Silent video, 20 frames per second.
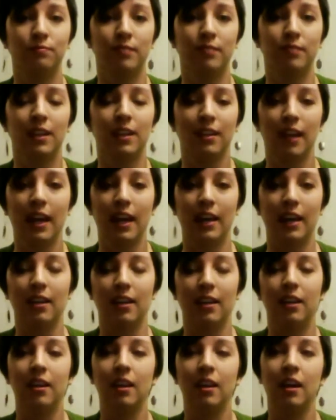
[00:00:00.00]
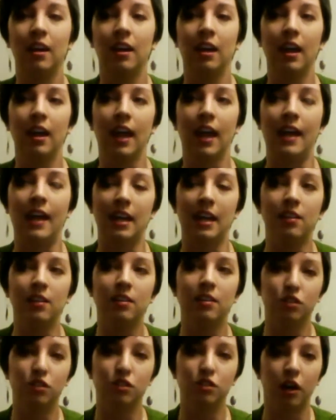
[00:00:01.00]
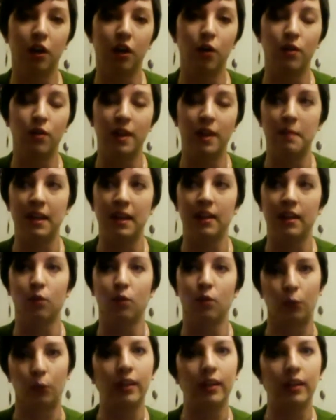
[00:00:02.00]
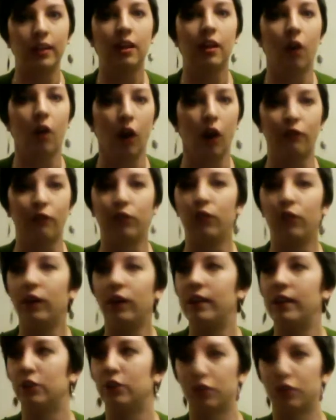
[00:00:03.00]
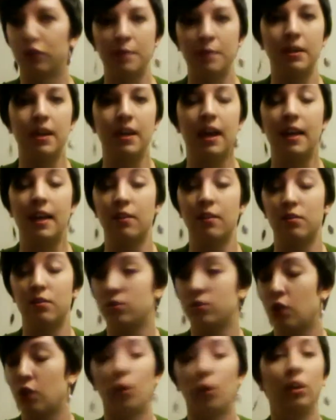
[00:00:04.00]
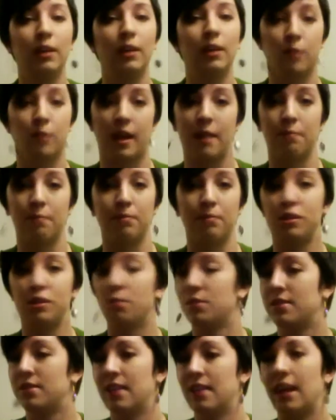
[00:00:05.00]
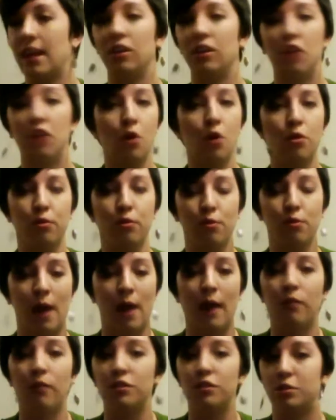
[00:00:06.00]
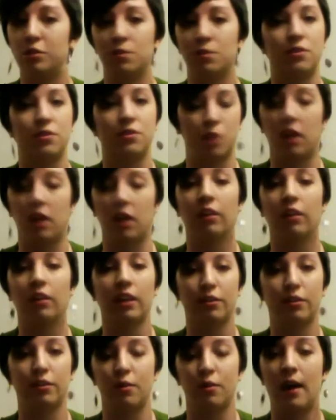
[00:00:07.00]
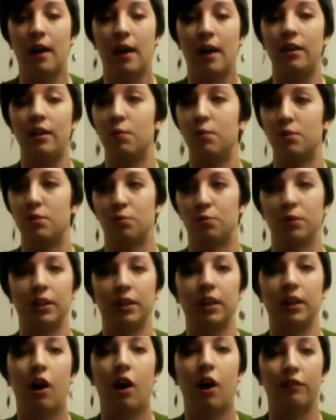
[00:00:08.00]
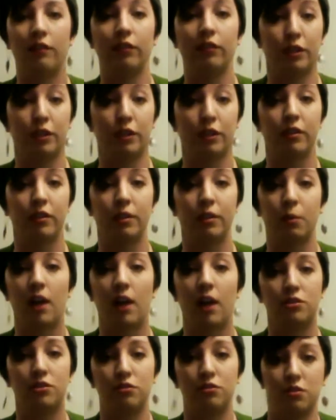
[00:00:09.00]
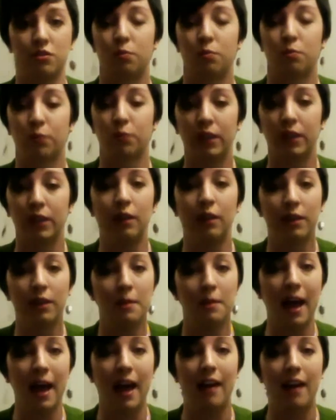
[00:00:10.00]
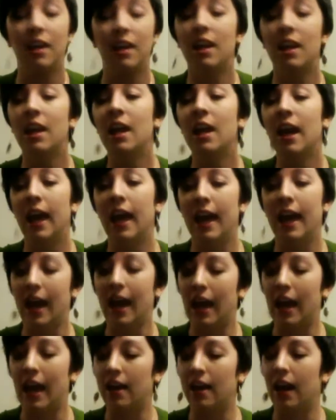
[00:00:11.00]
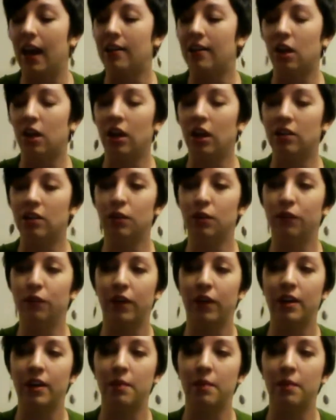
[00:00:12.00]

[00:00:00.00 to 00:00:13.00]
Like, and in the show, they made it really awful and creepy and totally rape. She was saying no throughout, she was struggling throughout, and it was really awful and triggery to watch. Just really, really bad. And I talked to a friend about